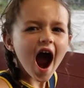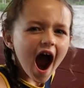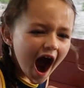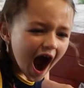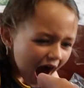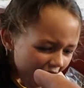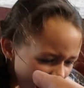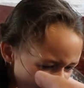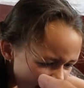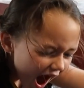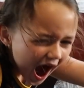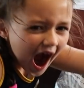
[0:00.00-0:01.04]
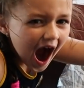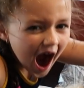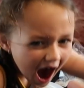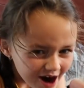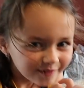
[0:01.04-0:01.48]
can tell us
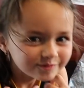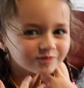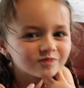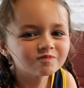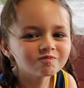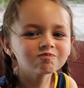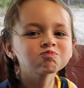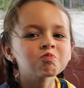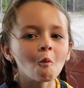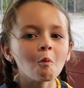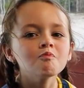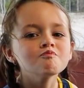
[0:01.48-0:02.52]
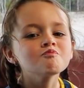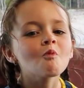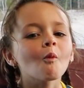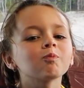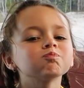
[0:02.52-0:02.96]
which is the best flavour
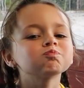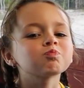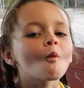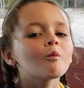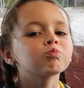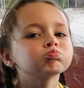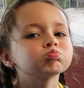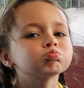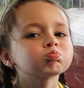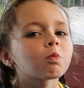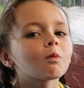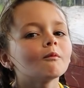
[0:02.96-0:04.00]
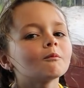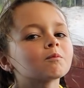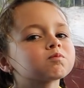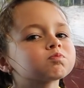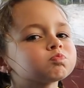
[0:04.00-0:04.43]
in the world. What do you
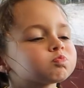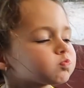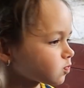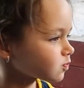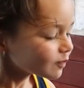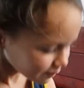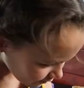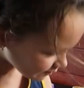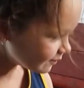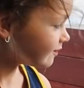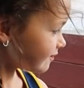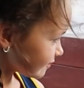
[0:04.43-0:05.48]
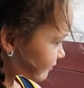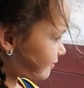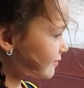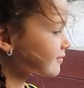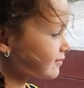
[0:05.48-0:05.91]
reckon?
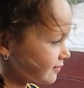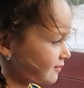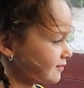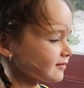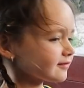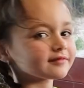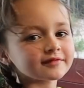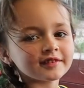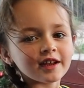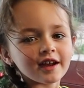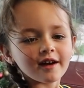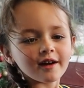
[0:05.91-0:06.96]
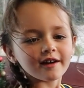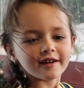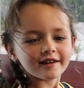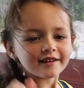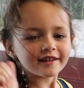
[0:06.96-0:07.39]
Done?
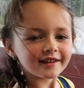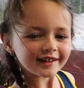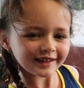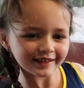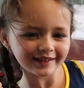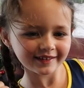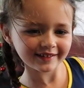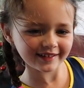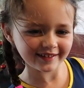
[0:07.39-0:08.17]
Knuckles?